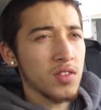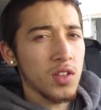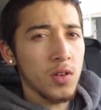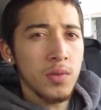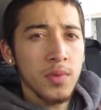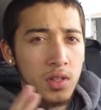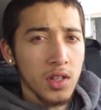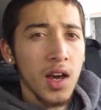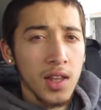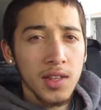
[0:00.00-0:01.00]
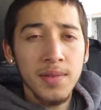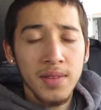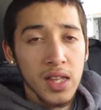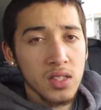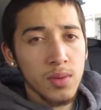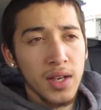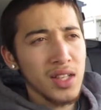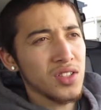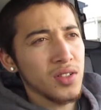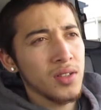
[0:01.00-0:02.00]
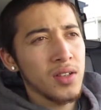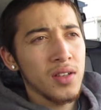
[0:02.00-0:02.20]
So, Kigali, that's my answer.